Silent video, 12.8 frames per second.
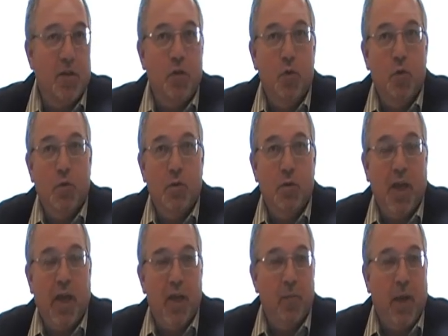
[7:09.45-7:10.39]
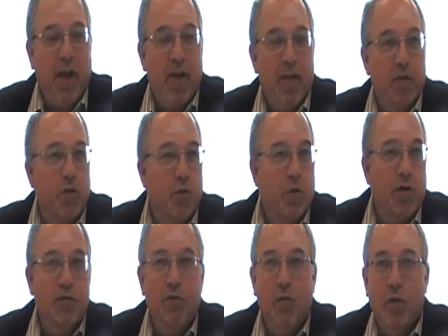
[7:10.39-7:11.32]
tools and manage
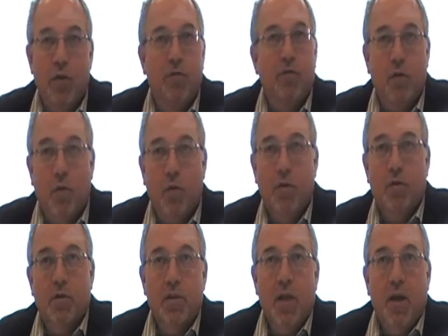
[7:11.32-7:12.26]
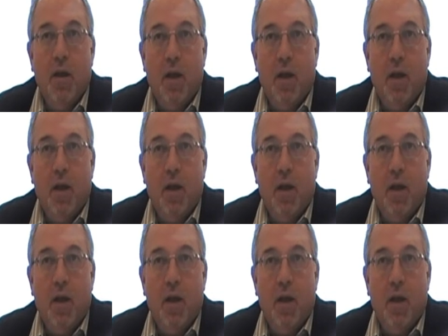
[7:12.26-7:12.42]
3 or 4 different orders